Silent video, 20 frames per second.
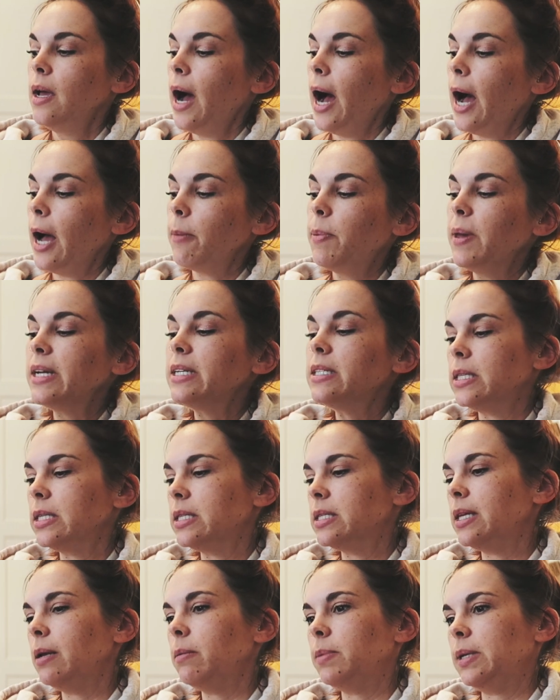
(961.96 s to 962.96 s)
I picked
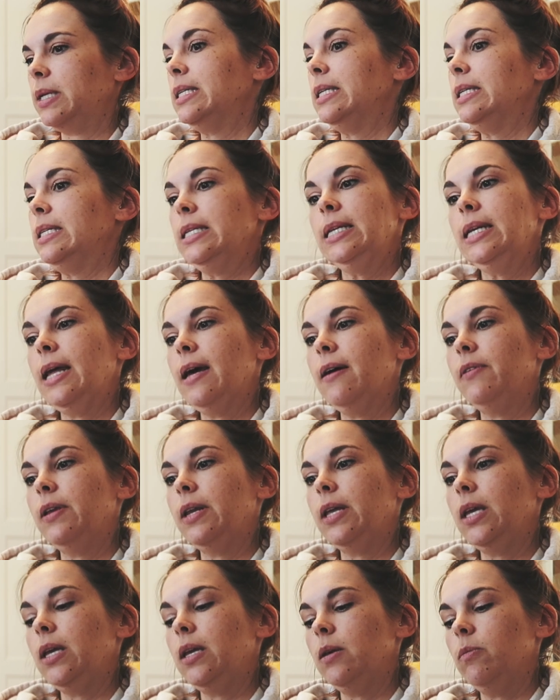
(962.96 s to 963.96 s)
this set because it didn't have
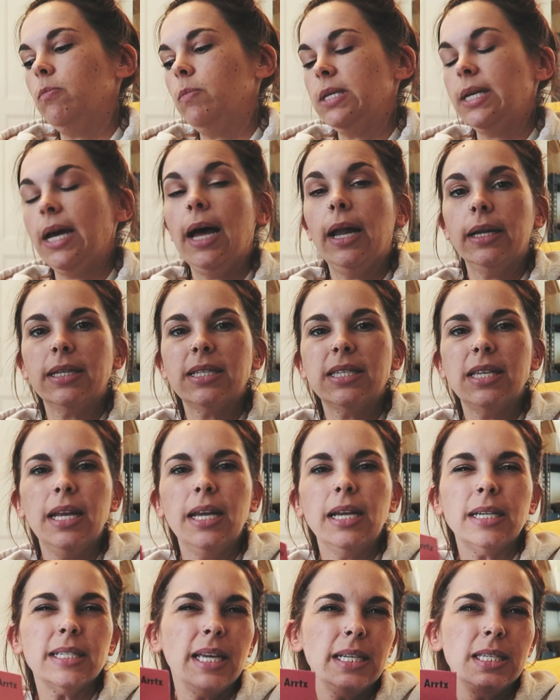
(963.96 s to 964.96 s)
any metallics in
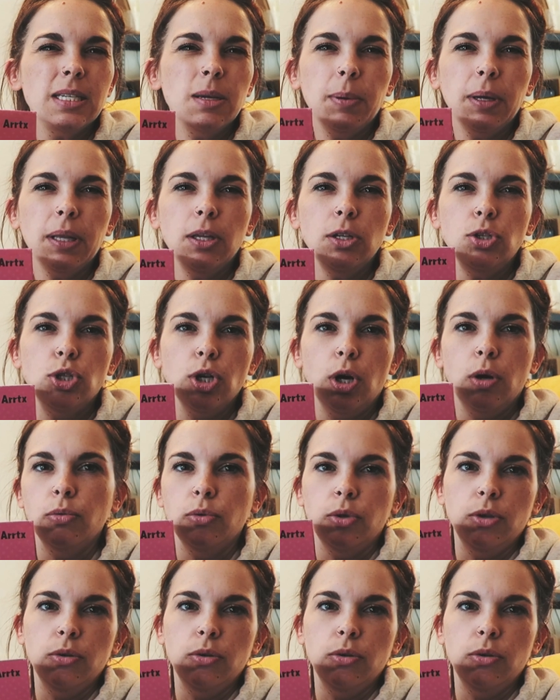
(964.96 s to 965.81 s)
it, because I typically don't